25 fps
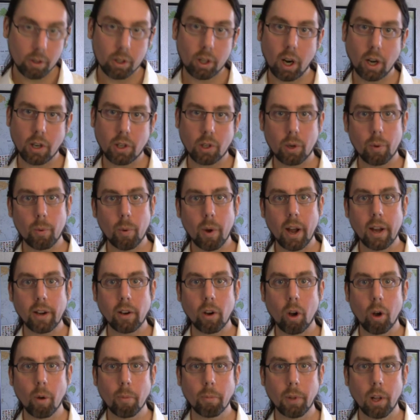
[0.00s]
Countrywide
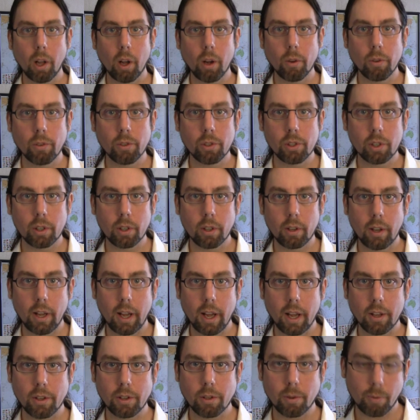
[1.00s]
Home Loans
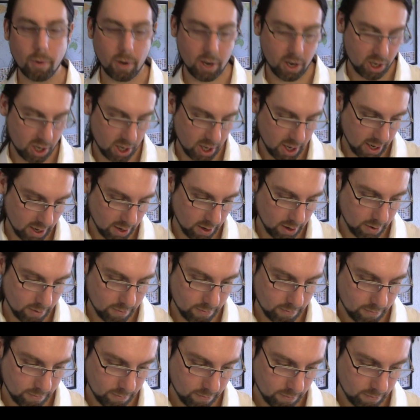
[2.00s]
as originator,